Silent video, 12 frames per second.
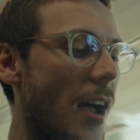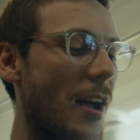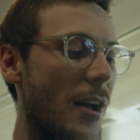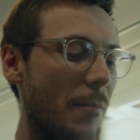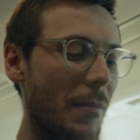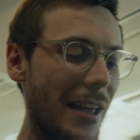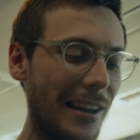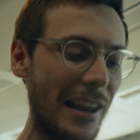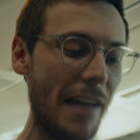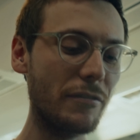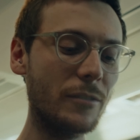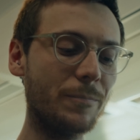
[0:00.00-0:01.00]
Uh, about
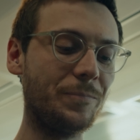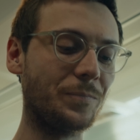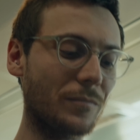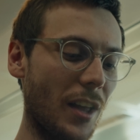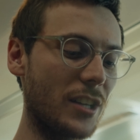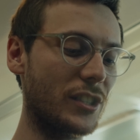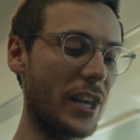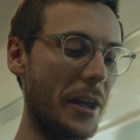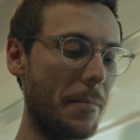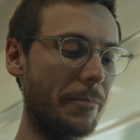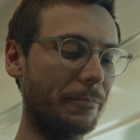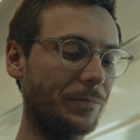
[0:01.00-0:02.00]
11, I'd say.
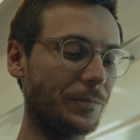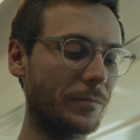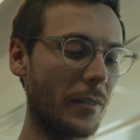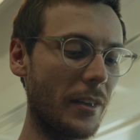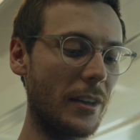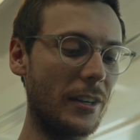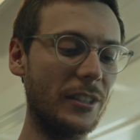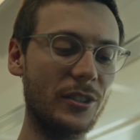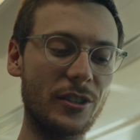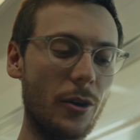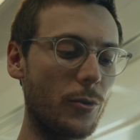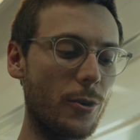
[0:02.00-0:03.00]

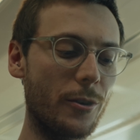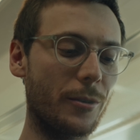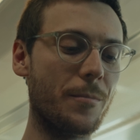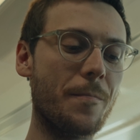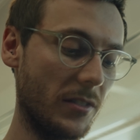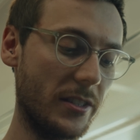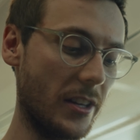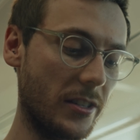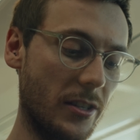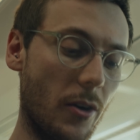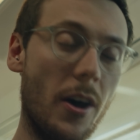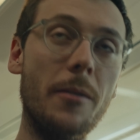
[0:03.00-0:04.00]
So good. It's not
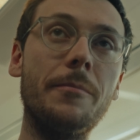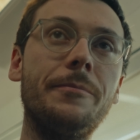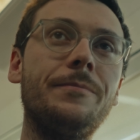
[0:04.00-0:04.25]
so hot.